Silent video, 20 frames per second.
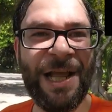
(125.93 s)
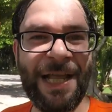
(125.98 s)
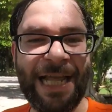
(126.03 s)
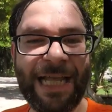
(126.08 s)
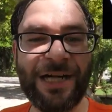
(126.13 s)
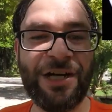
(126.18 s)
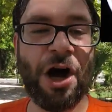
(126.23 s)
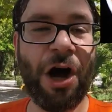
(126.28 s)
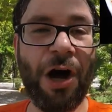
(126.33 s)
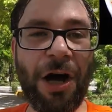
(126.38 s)

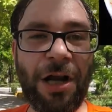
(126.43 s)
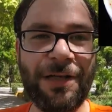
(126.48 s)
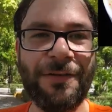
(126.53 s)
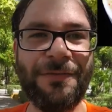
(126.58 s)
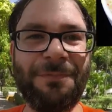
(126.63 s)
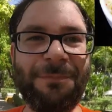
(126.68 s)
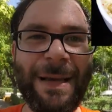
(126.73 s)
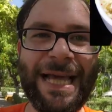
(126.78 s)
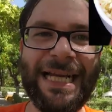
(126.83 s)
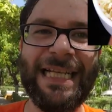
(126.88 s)
in all
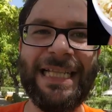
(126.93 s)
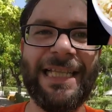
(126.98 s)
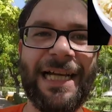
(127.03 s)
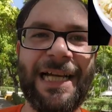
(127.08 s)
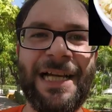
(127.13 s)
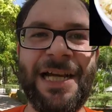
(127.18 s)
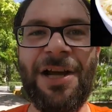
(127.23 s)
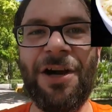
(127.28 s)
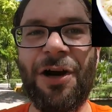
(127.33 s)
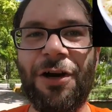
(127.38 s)
of
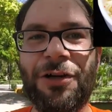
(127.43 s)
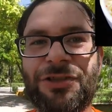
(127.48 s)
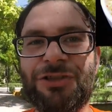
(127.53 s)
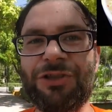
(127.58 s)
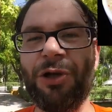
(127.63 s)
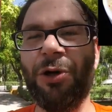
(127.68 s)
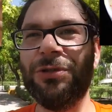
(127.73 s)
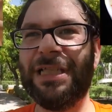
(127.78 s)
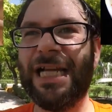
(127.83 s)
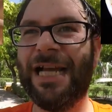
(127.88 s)
Mérida are
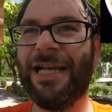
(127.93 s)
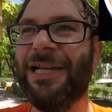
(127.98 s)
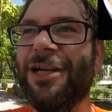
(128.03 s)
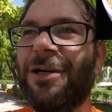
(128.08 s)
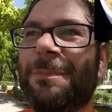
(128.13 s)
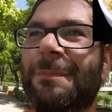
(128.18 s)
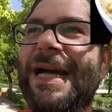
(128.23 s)
sold out here